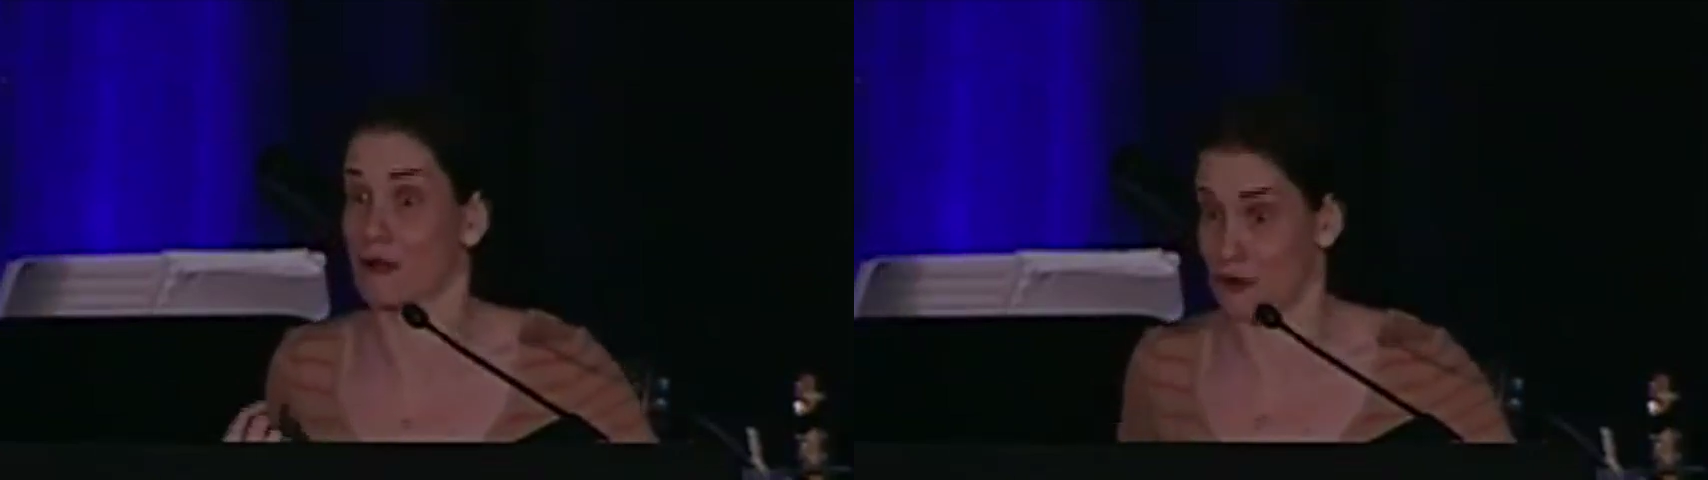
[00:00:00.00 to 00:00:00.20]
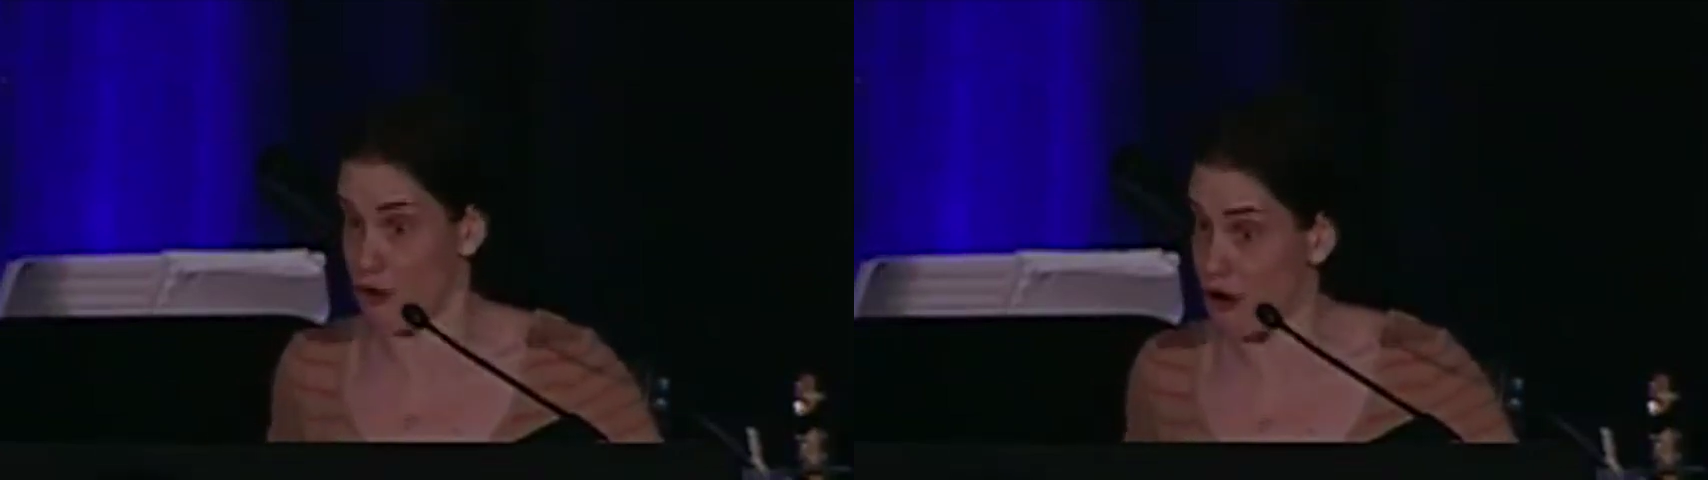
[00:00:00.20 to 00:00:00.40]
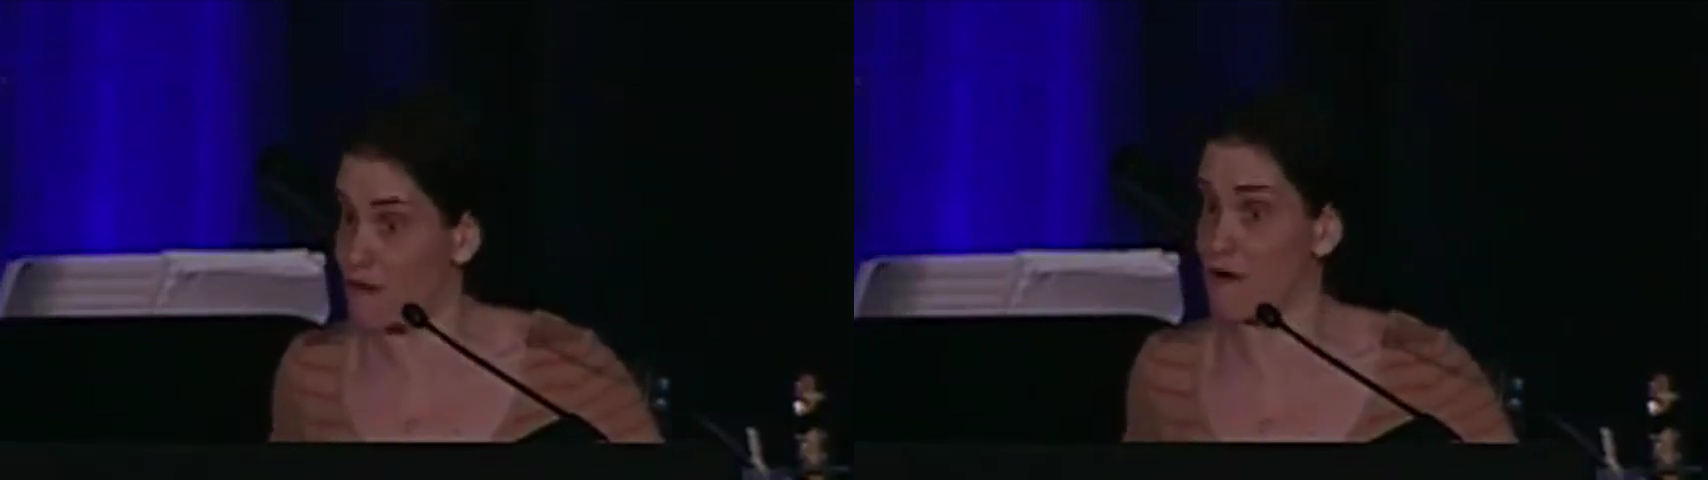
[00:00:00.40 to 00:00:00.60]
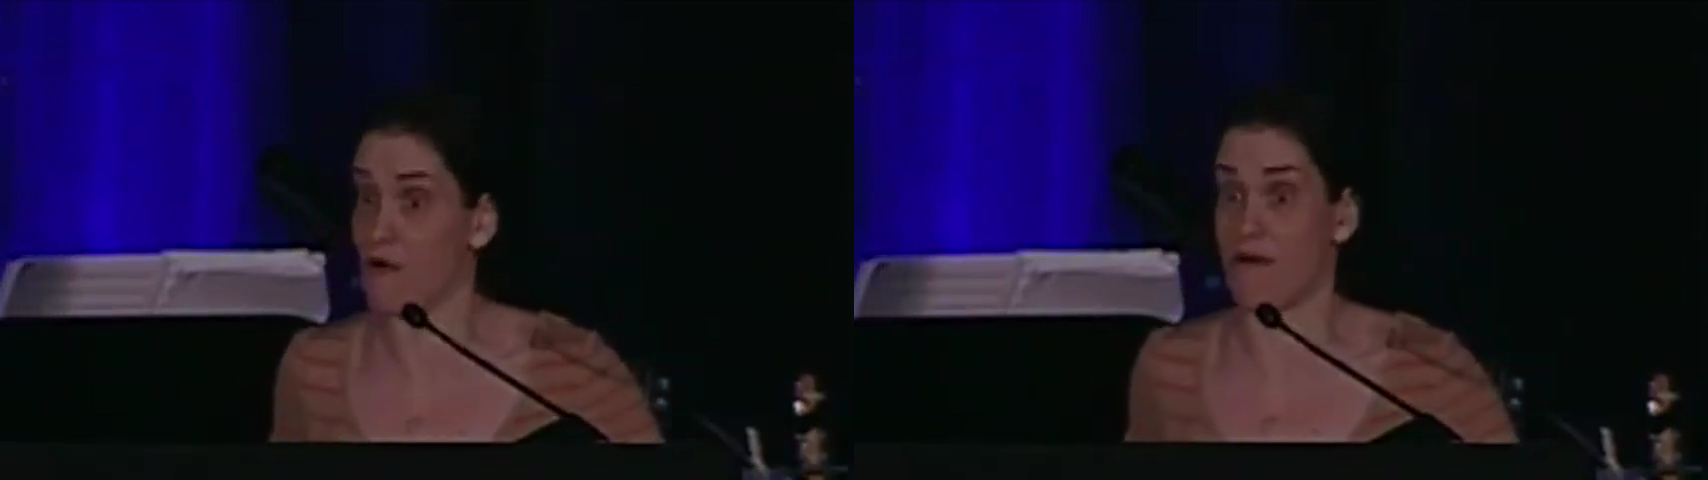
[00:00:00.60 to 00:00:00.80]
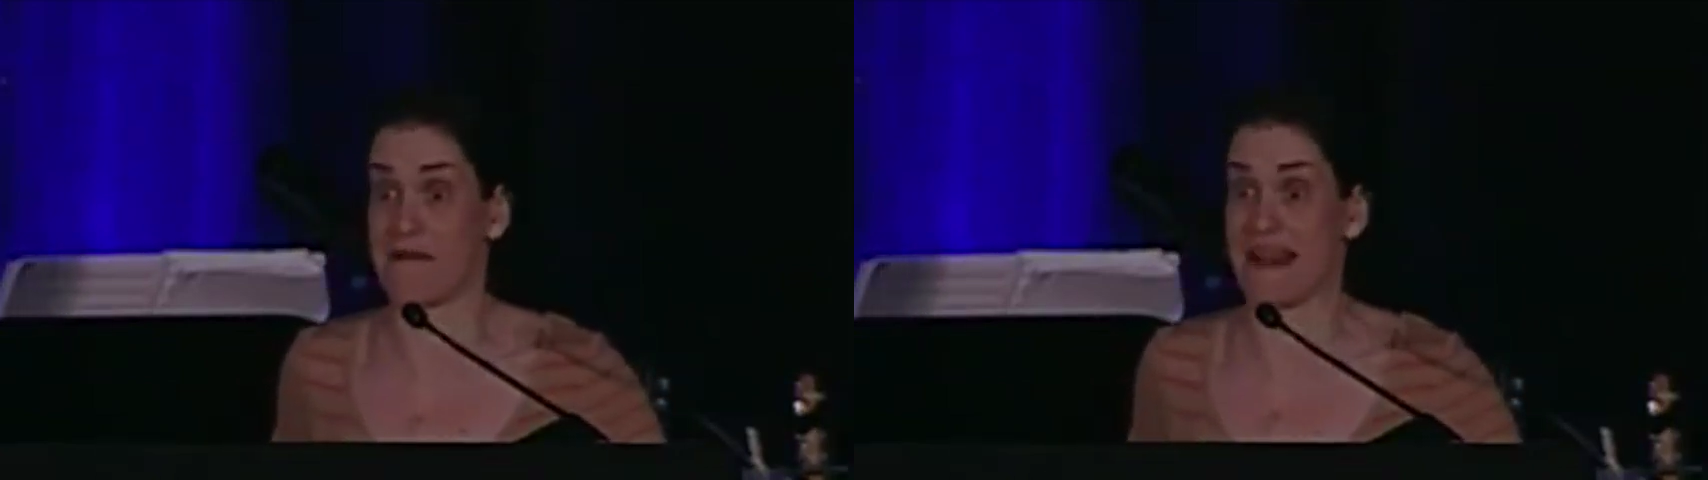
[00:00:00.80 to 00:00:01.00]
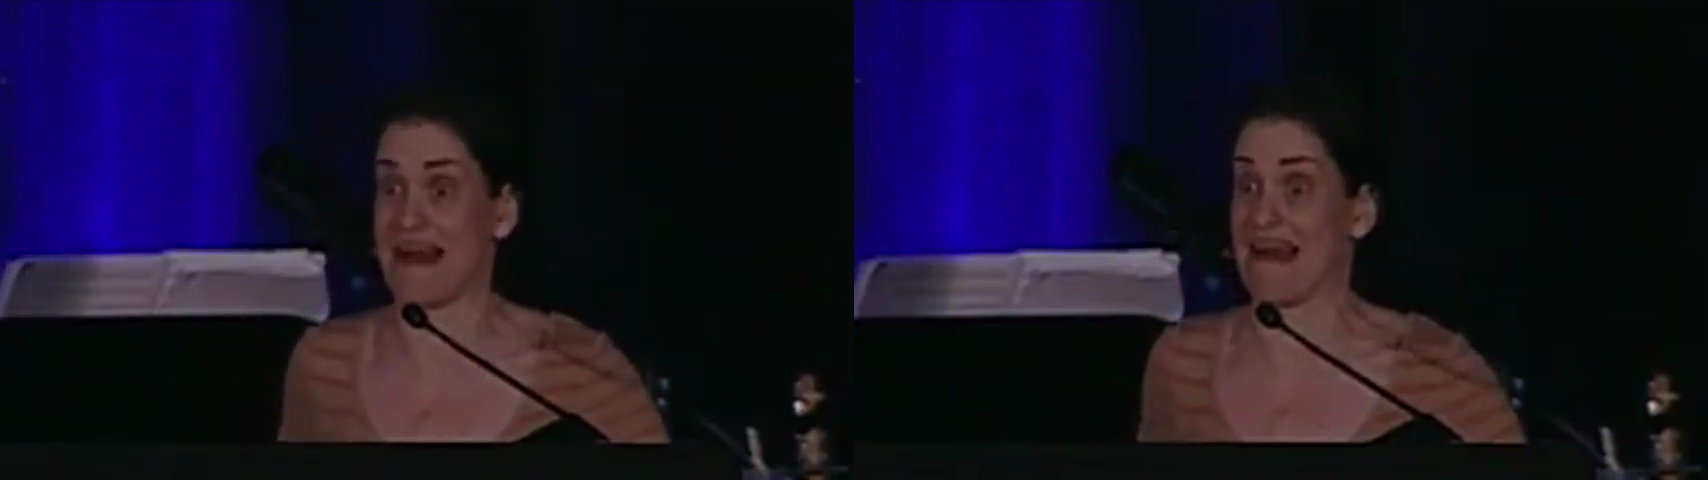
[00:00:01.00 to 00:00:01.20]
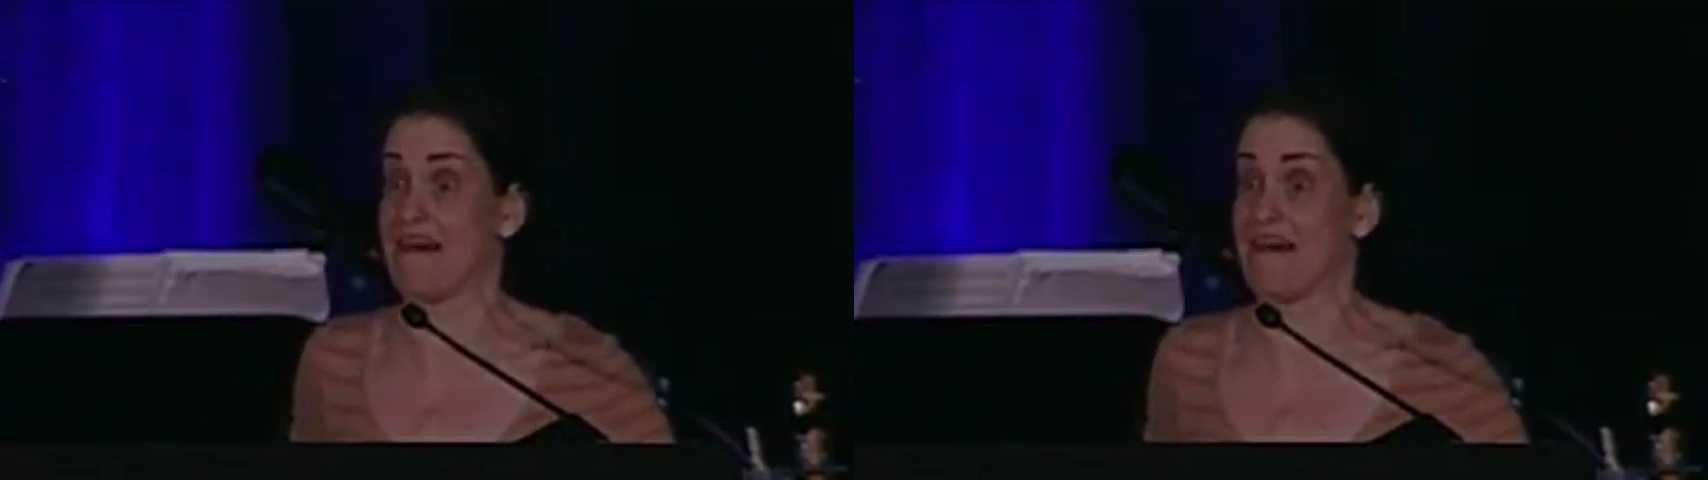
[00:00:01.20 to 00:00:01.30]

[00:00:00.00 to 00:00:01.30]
normal woman I